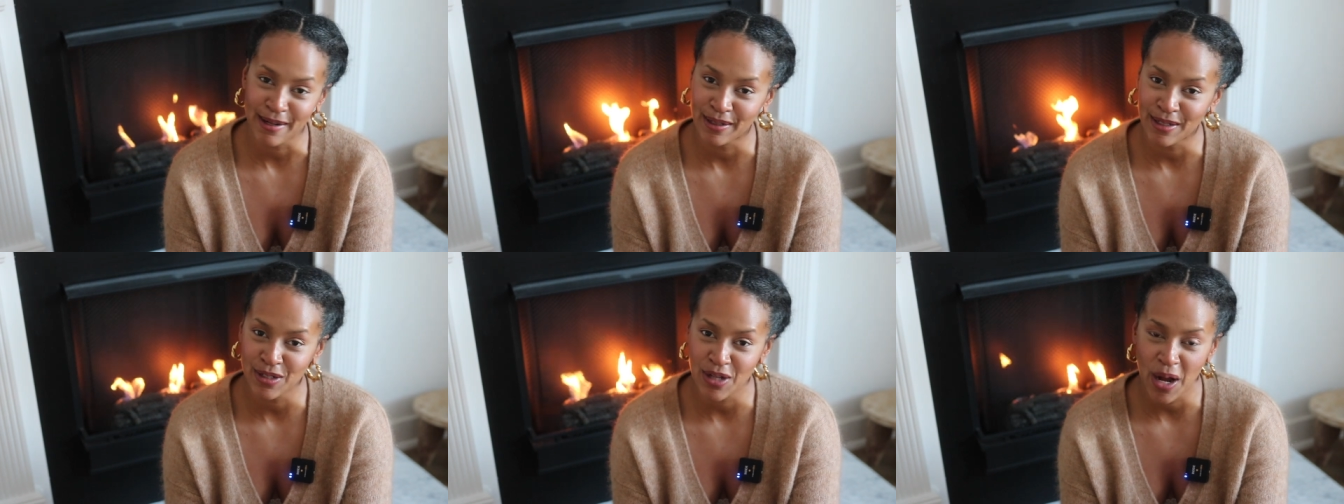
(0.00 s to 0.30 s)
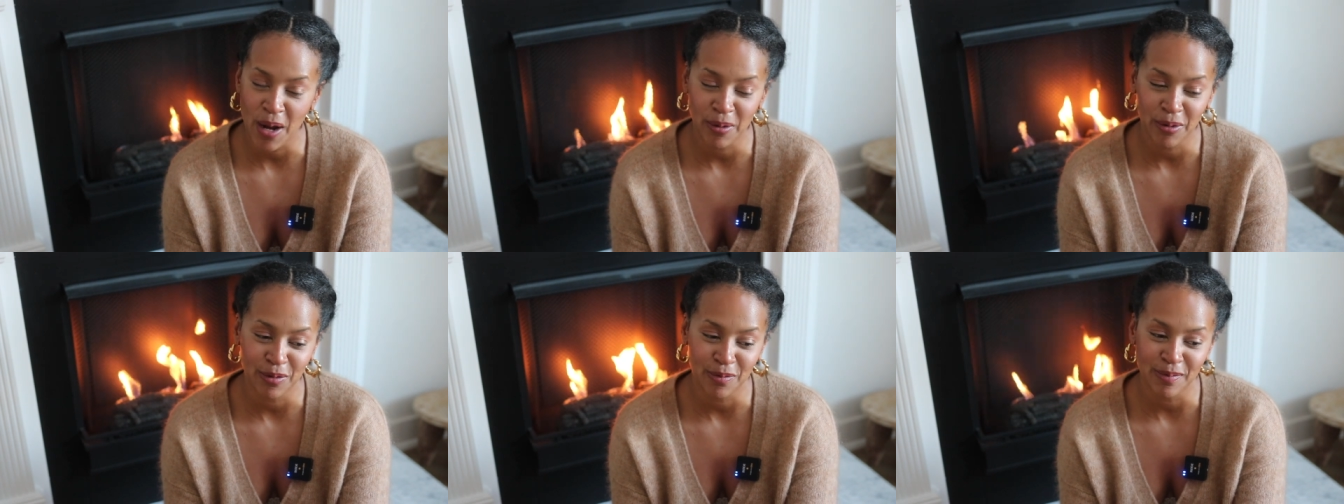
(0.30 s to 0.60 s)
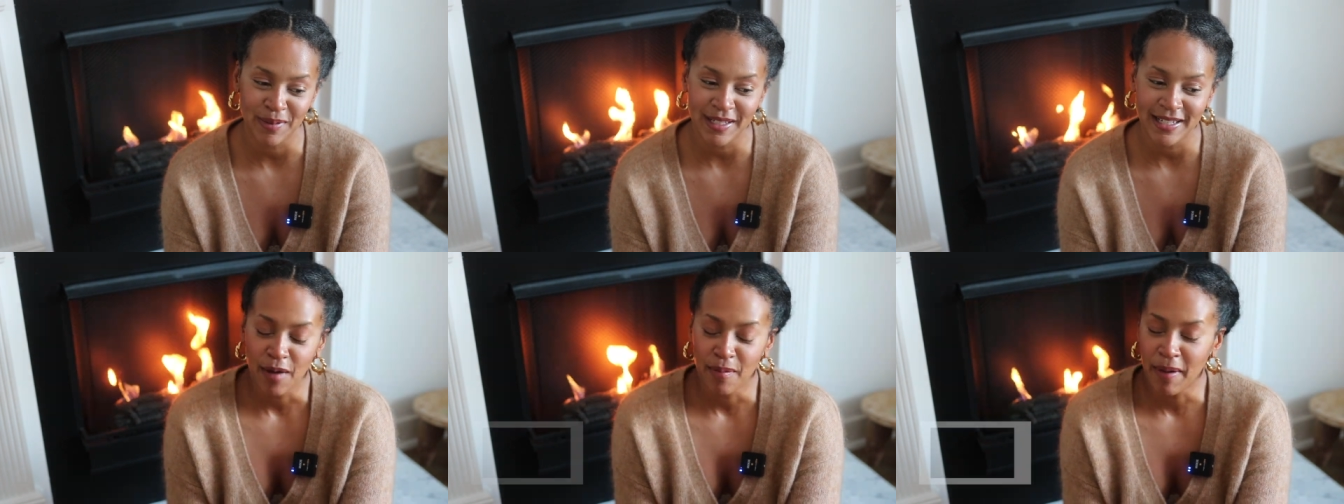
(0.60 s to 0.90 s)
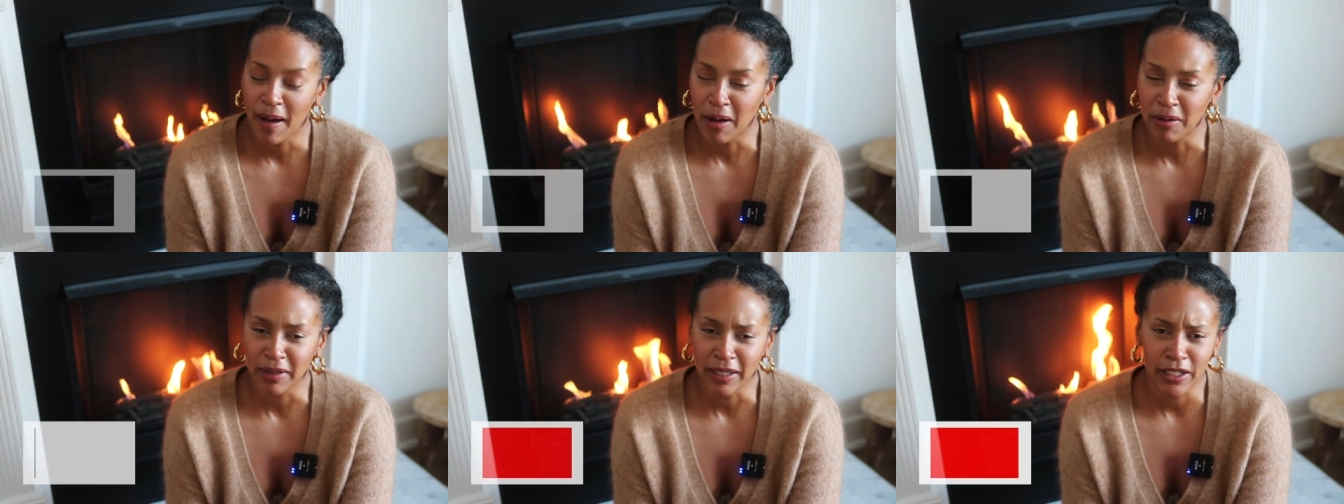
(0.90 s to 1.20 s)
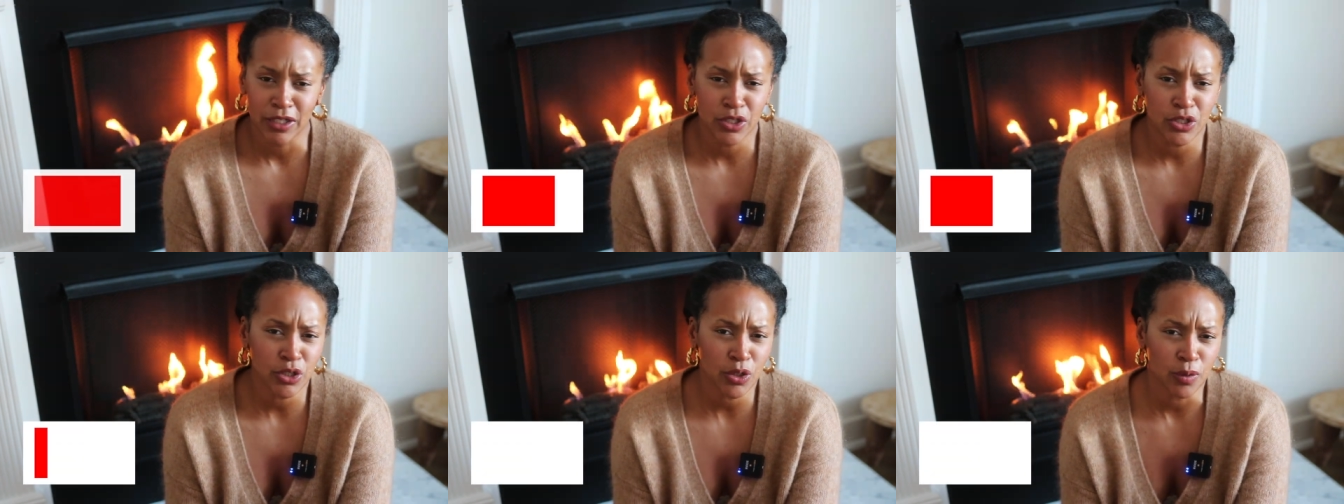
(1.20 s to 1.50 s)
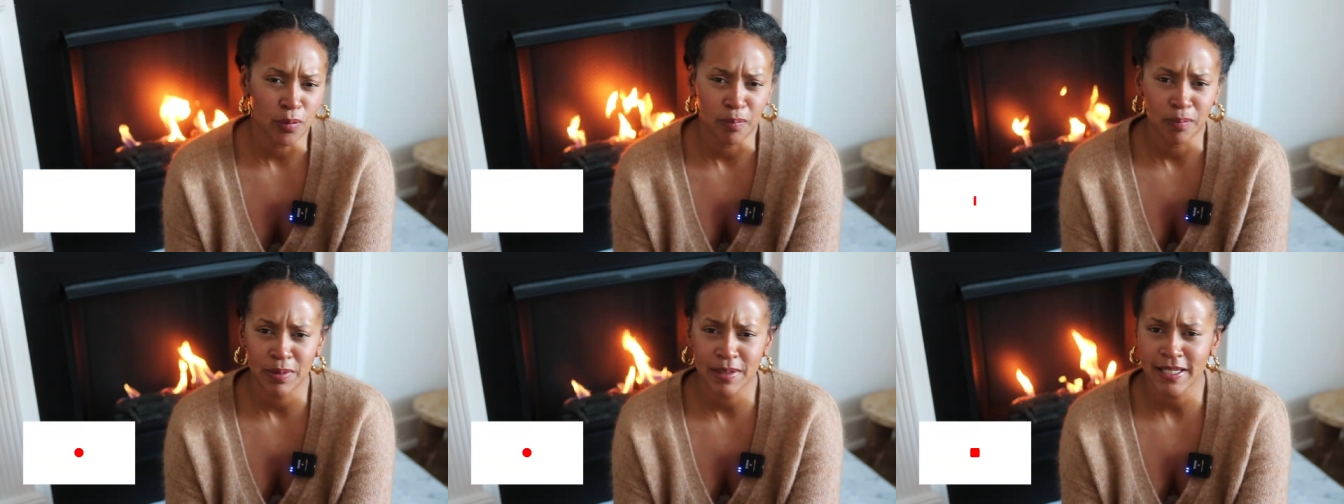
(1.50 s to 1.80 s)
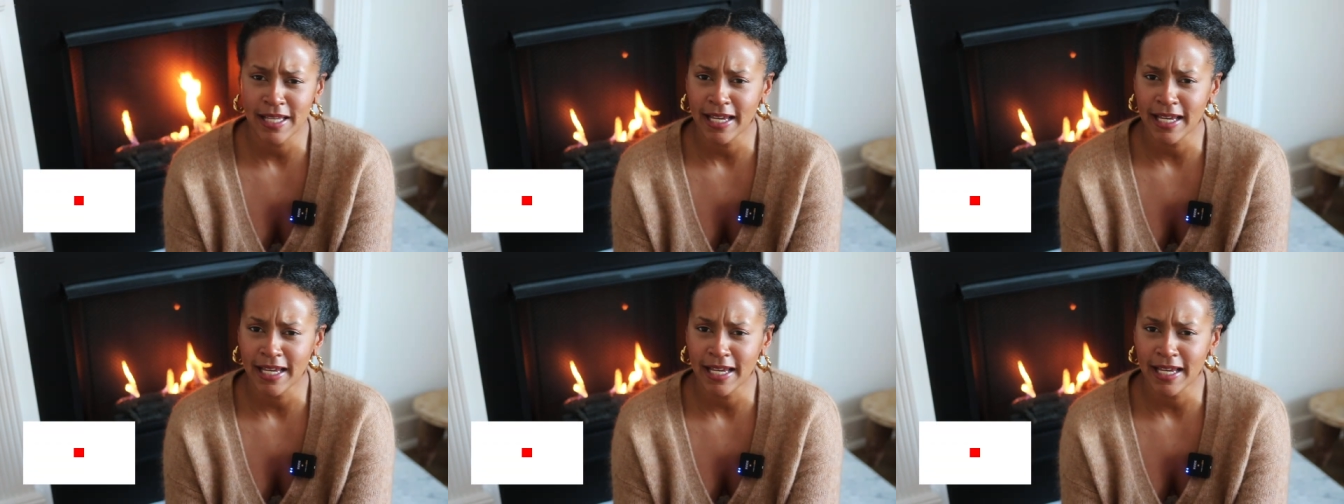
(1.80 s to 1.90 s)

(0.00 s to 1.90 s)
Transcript: and talk with me about like dupes